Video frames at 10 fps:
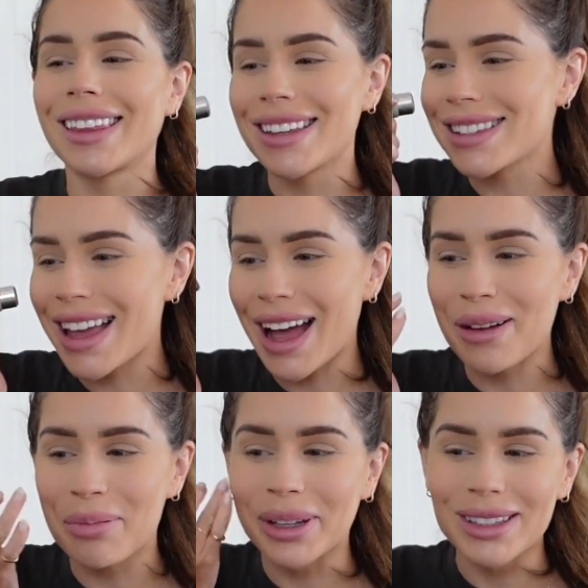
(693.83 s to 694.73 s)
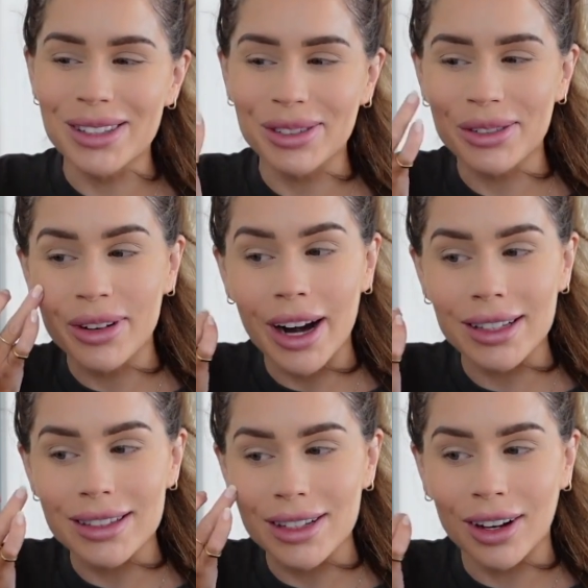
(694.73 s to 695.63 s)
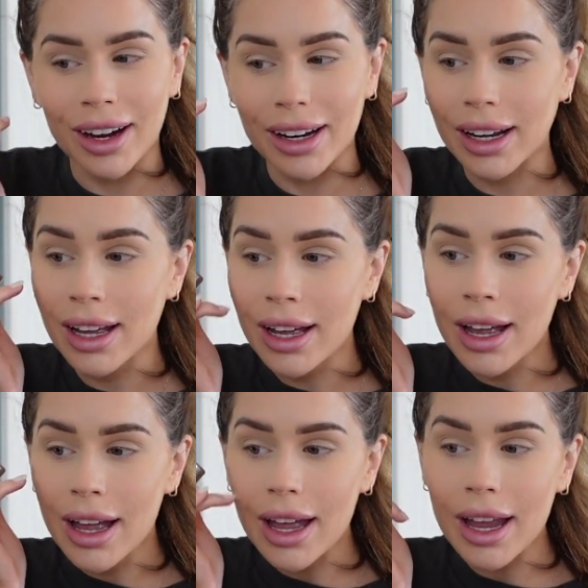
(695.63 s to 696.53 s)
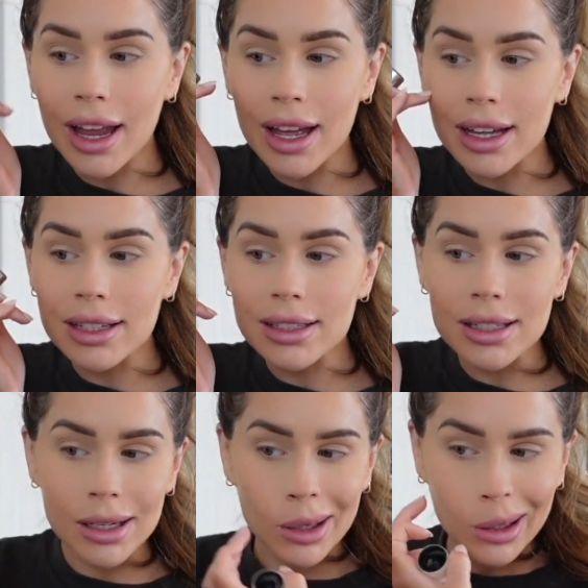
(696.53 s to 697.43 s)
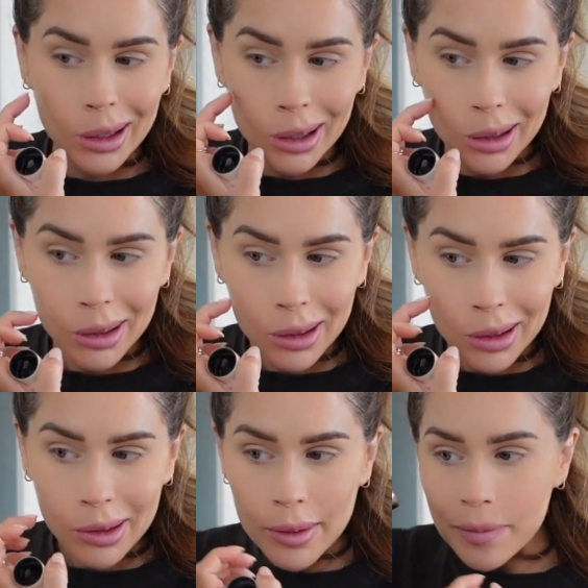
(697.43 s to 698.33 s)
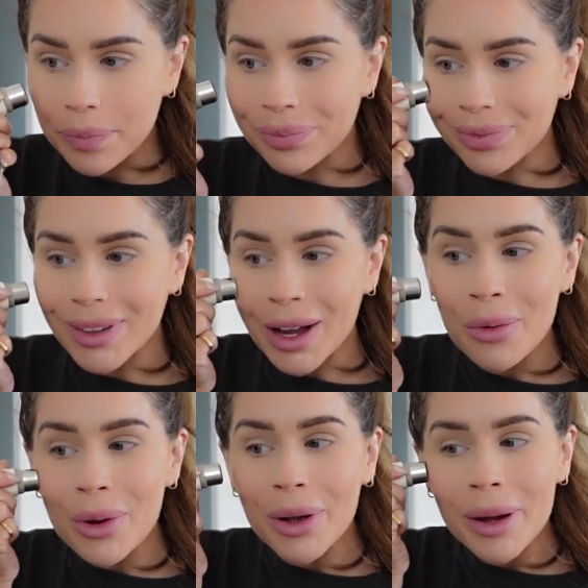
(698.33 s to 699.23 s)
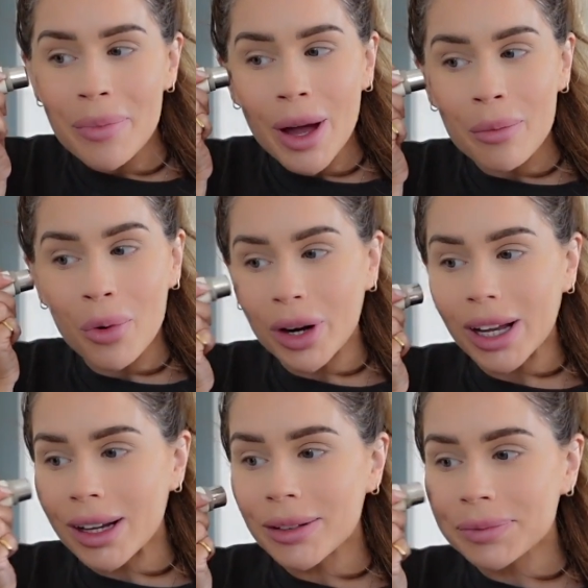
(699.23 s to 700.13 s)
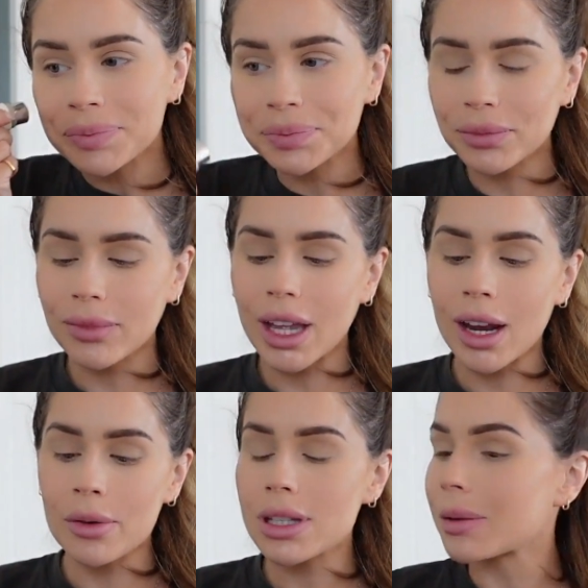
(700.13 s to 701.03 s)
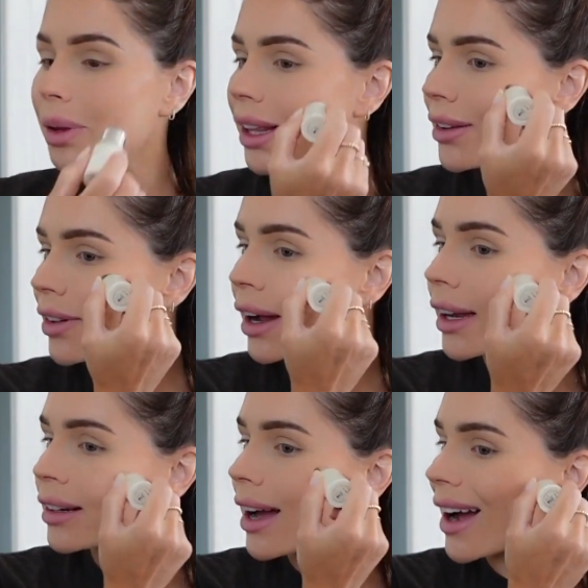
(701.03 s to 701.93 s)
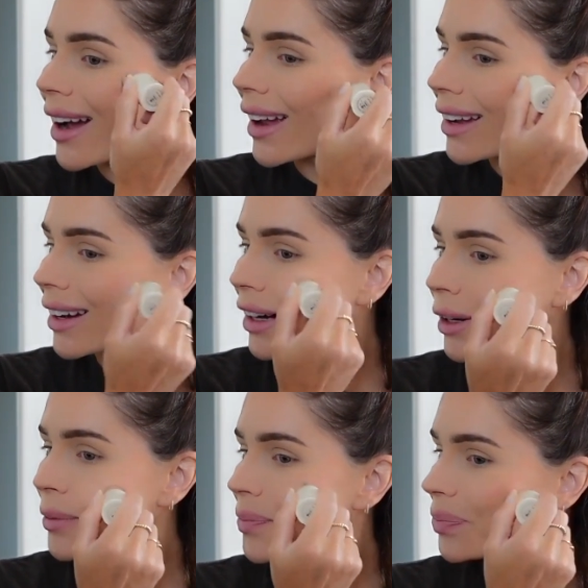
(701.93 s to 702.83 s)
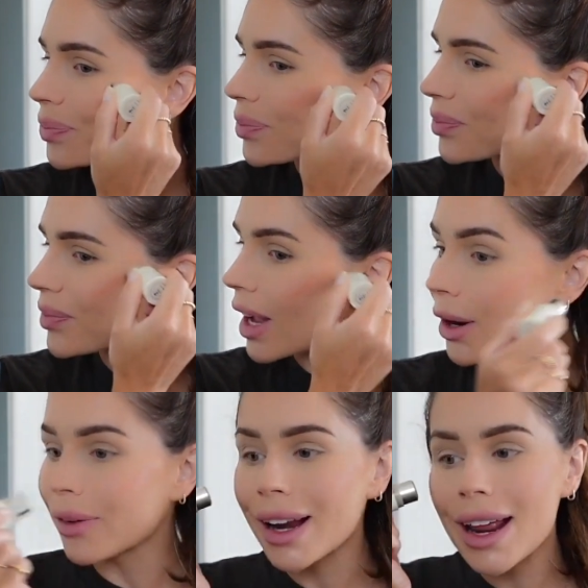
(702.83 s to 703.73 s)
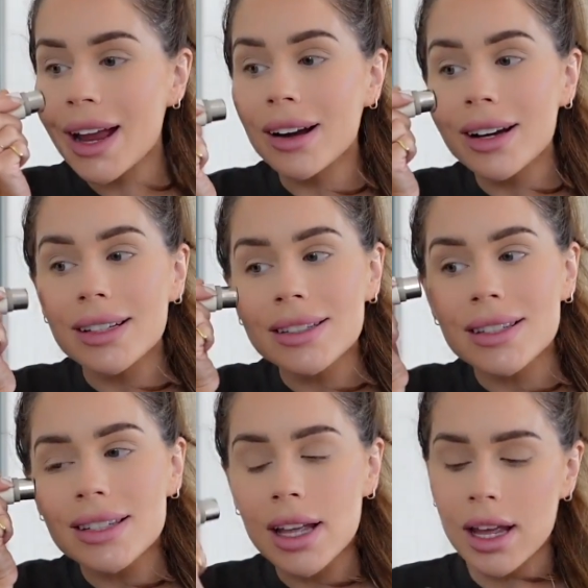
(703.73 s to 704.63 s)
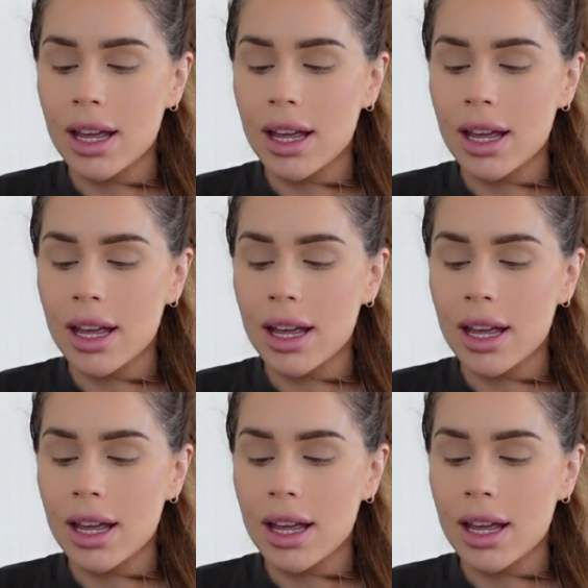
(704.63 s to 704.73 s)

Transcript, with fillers: this happens when Ryan's gone. And uh, I woke up that morning and I was completely fine. I uh, I ran errands.